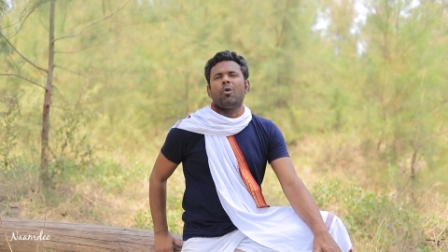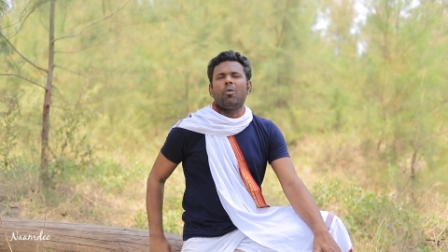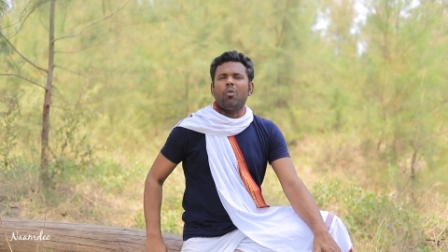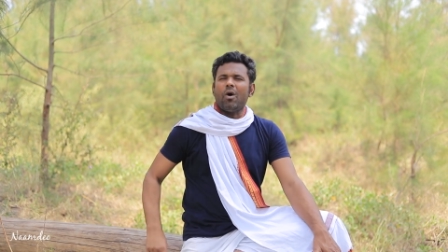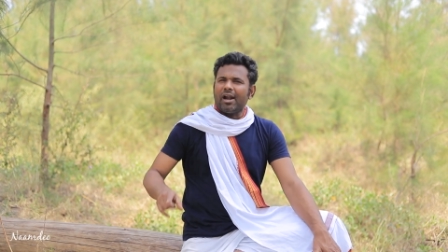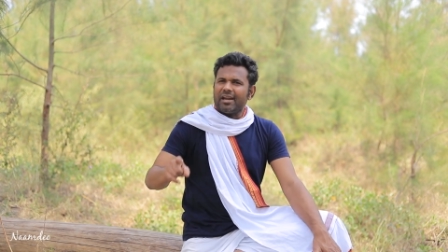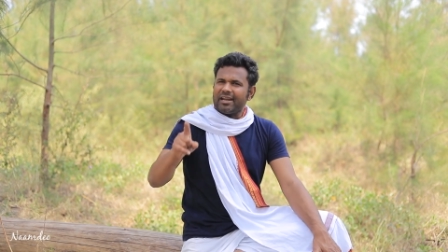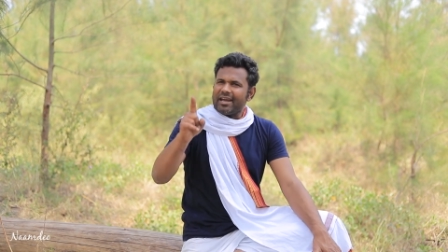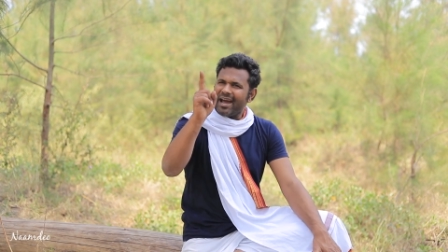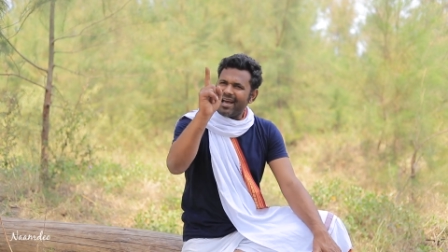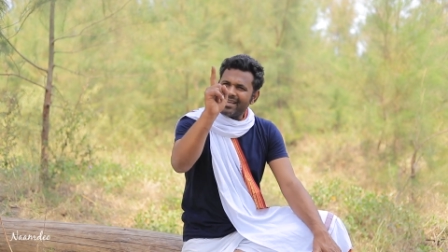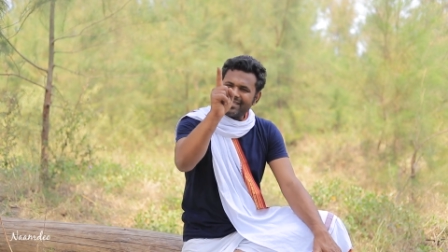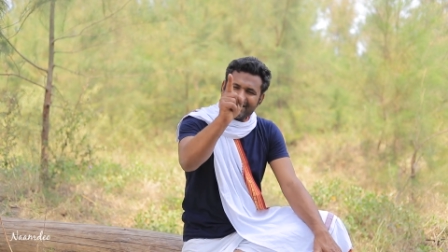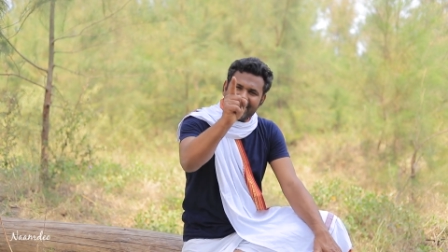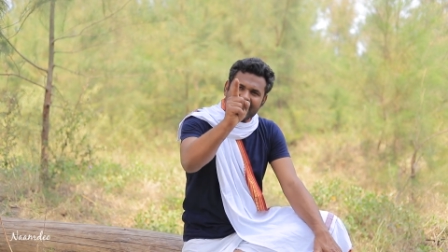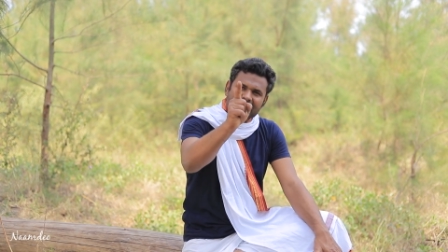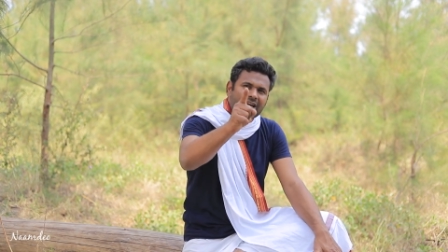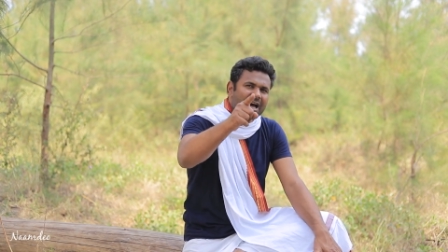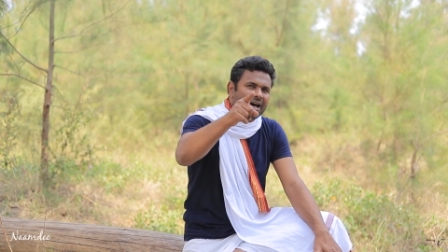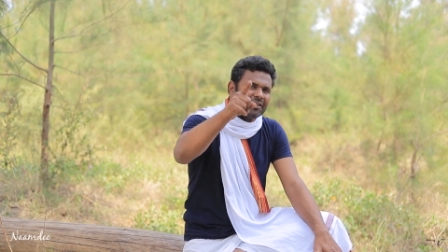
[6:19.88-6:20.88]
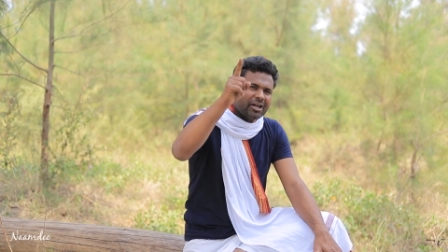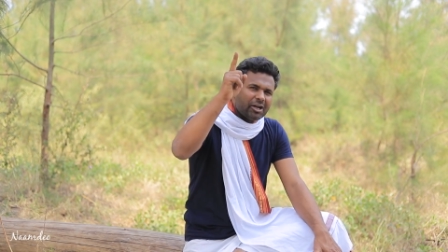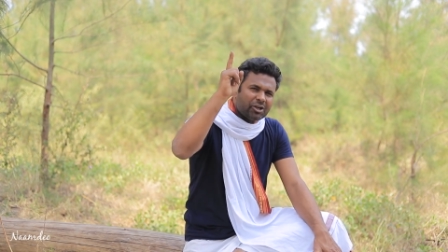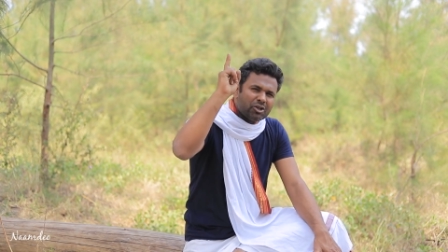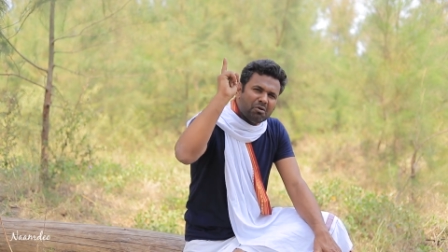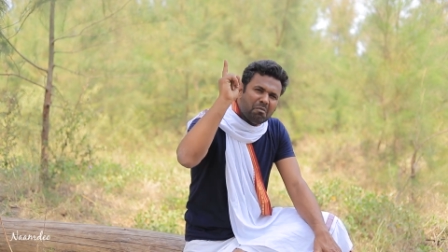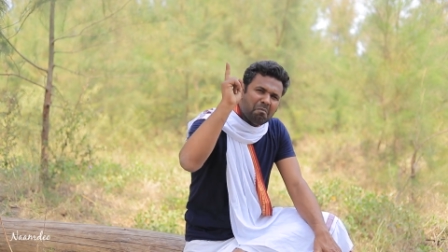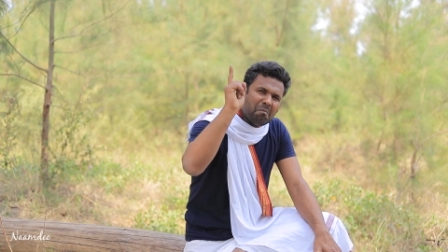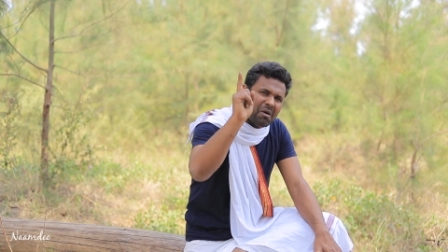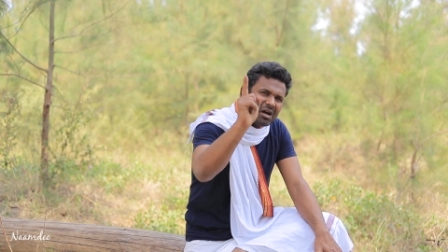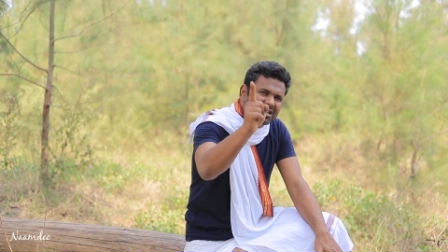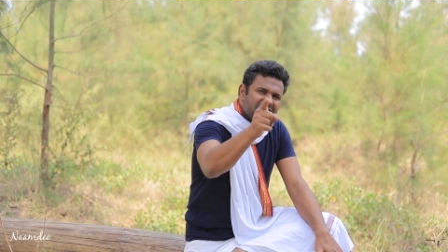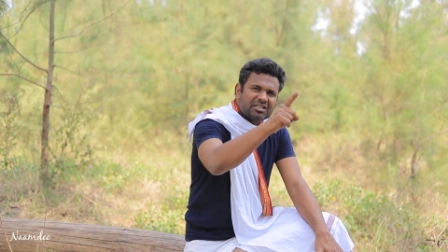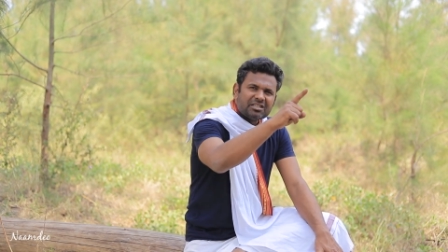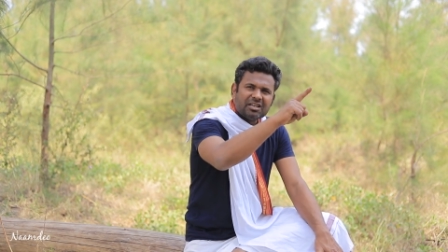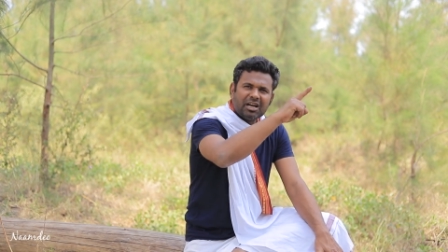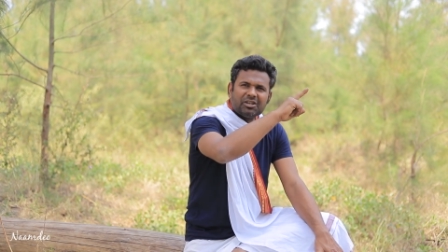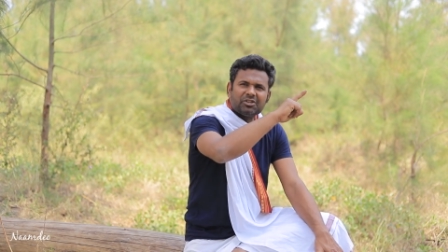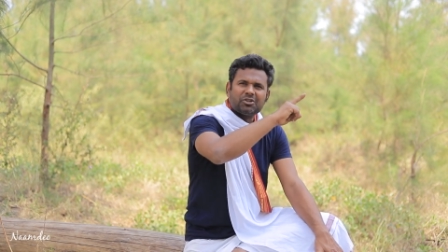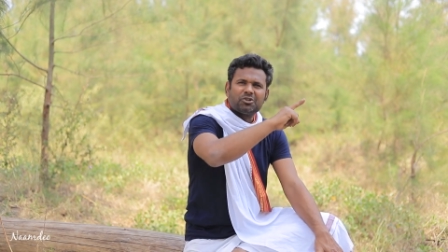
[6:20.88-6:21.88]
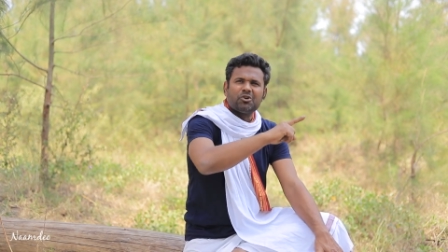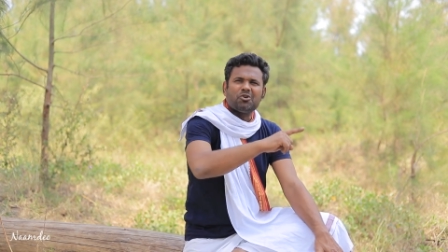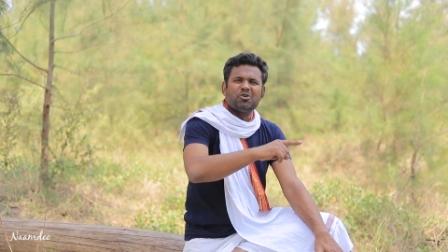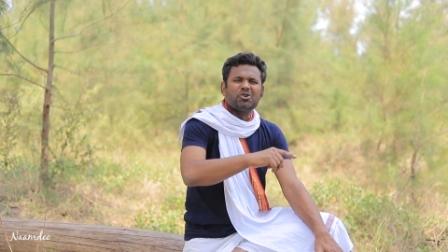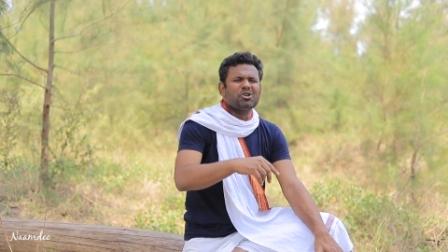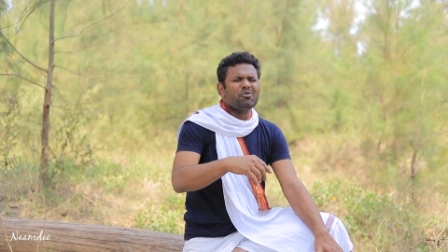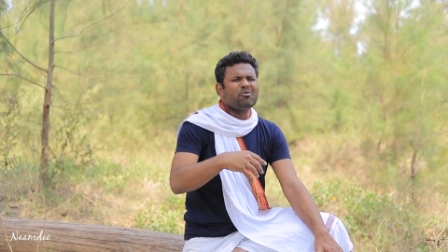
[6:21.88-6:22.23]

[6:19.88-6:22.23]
What is it that you must not do?